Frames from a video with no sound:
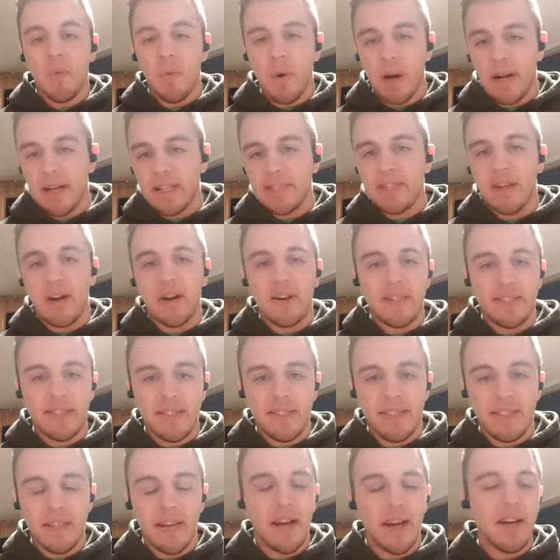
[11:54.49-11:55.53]
work as hard
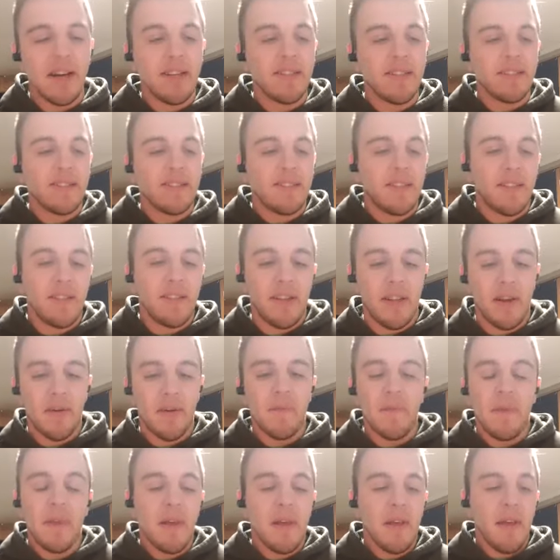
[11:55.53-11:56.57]
as he does,
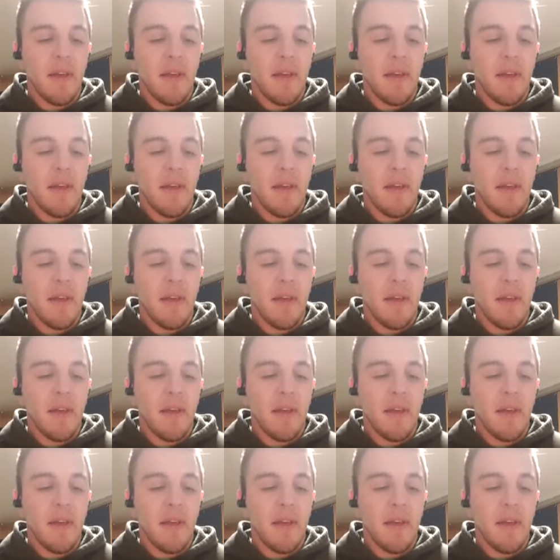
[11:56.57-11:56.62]
and